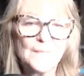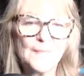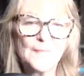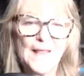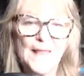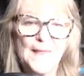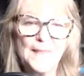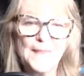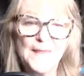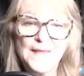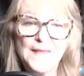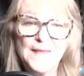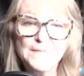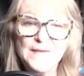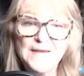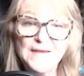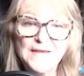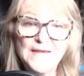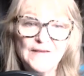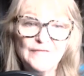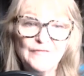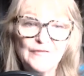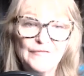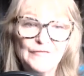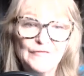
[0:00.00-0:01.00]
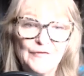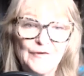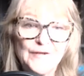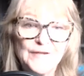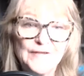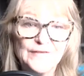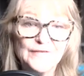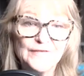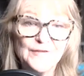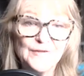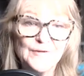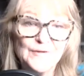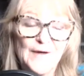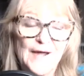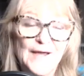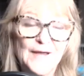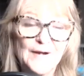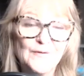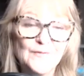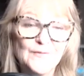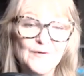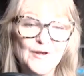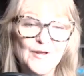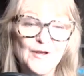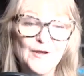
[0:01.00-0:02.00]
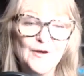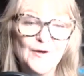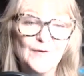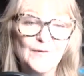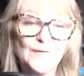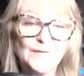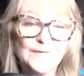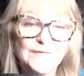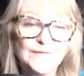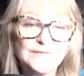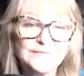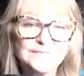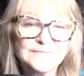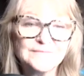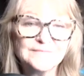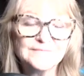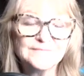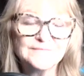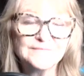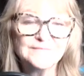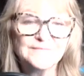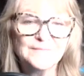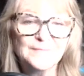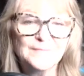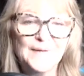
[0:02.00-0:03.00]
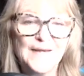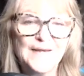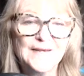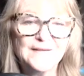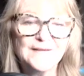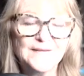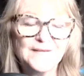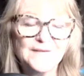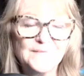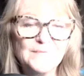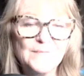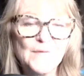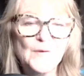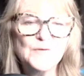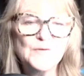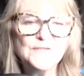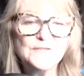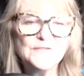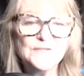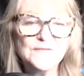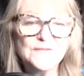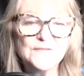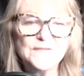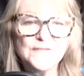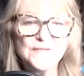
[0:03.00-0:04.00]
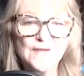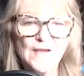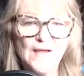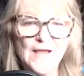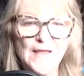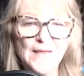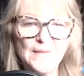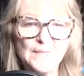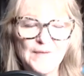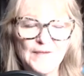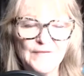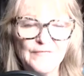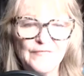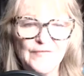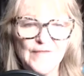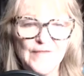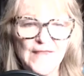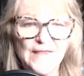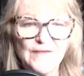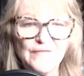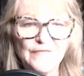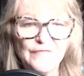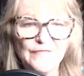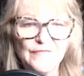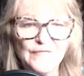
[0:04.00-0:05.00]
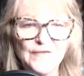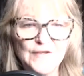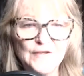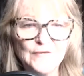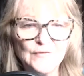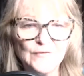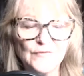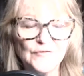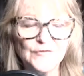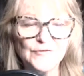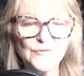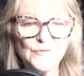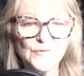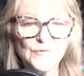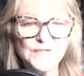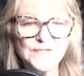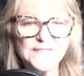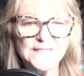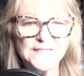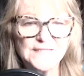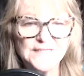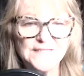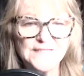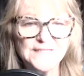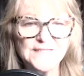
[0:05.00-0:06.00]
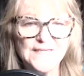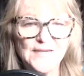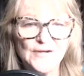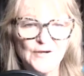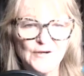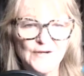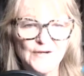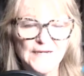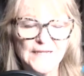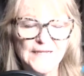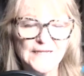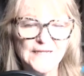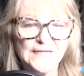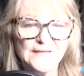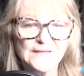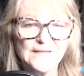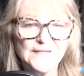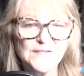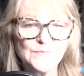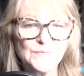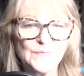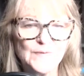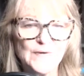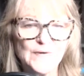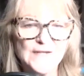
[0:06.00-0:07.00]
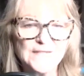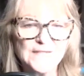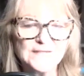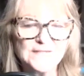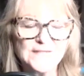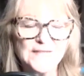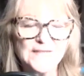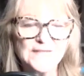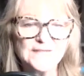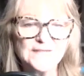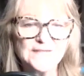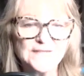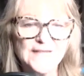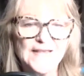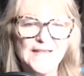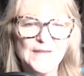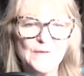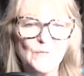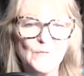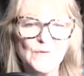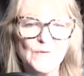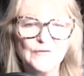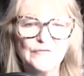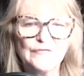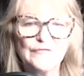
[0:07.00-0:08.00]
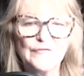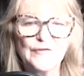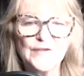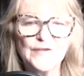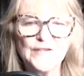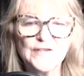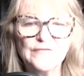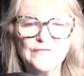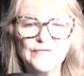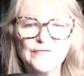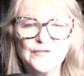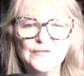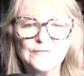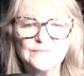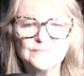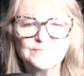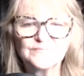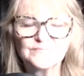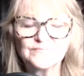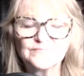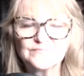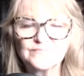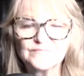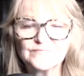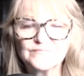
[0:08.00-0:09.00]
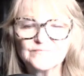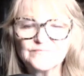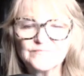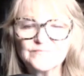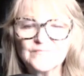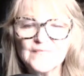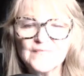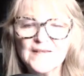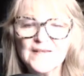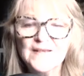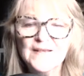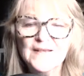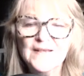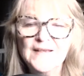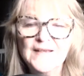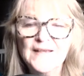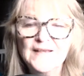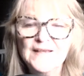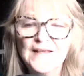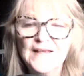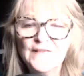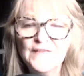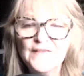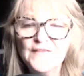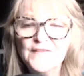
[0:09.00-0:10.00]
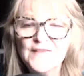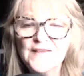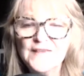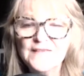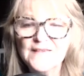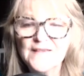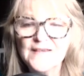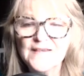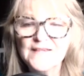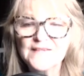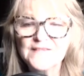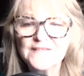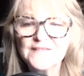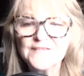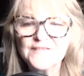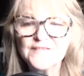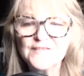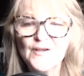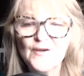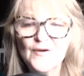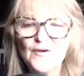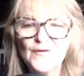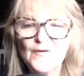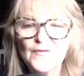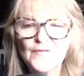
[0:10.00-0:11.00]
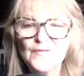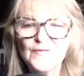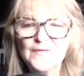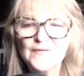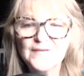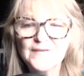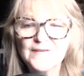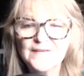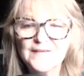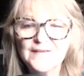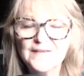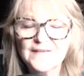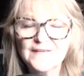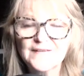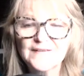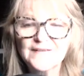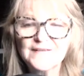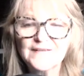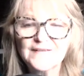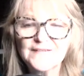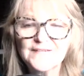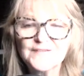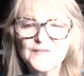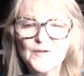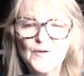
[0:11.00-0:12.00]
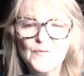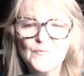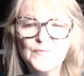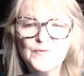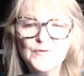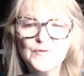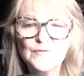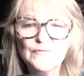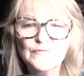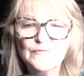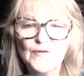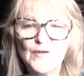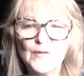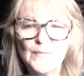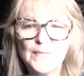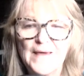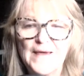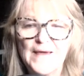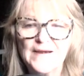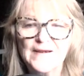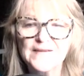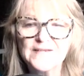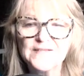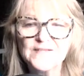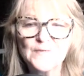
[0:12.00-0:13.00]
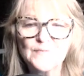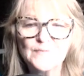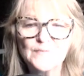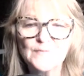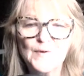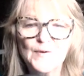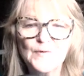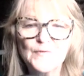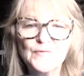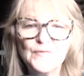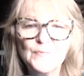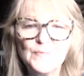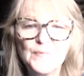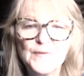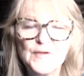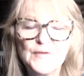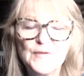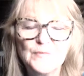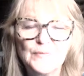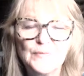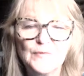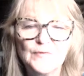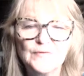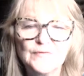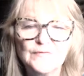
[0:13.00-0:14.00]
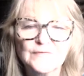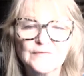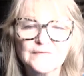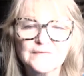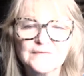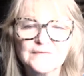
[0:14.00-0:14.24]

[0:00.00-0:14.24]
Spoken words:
And they may never forgive you. I don't know. But most of the time, if they feel your sincerity in this process, they will forgive you. Now, the thing that is so beautiful about it is that both people